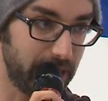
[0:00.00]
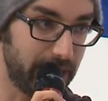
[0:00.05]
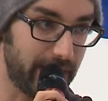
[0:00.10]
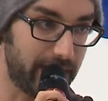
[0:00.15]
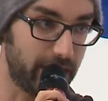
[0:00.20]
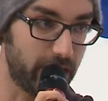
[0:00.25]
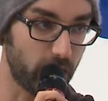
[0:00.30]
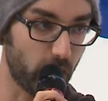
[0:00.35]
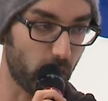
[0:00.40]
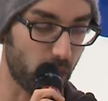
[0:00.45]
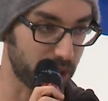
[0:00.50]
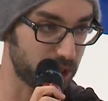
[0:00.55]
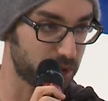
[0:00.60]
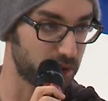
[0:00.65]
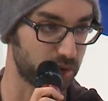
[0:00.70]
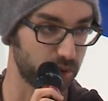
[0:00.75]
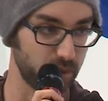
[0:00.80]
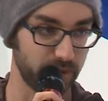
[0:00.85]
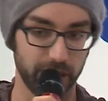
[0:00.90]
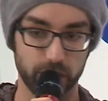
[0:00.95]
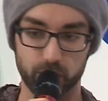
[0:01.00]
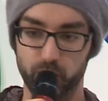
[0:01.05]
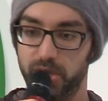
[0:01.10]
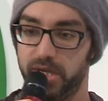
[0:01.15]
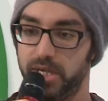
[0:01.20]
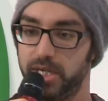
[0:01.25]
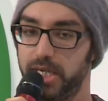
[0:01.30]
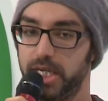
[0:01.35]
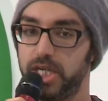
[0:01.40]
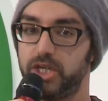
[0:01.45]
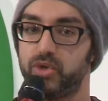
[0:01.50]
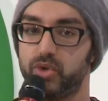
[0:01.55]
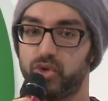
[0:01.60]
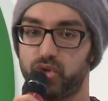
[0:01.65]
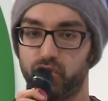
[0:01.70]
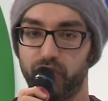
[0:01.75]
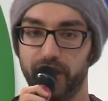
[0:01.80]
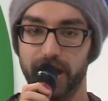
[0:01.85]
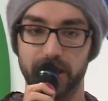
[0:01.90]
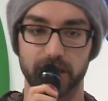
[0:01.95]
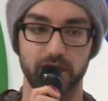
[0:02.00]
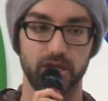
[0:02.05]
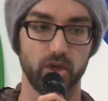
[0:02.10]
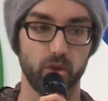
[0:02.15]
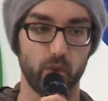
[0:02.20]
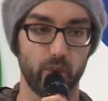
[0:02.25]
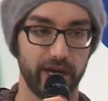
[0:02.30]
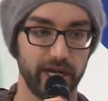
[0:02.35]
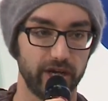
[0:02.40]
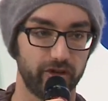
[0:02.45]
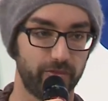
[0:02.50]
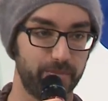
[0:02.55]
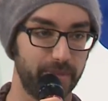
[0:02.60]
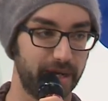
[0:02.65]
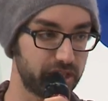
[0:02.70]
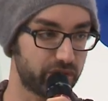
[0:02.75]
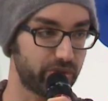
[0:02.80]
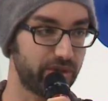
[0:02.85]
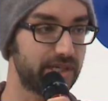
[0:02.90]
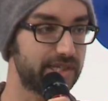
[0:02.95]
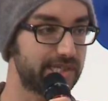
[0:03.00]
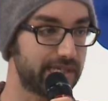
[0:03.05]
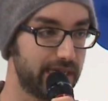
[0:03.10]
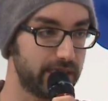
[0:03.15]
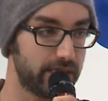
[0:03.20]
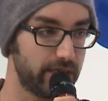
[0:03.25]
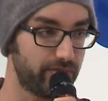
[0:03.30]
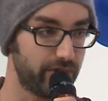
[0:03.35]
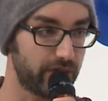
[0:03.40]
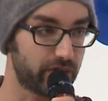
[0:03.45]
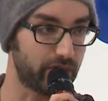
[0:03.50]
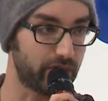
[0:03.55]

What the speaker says: And in order to do that, we need to create a new way of measuring scientific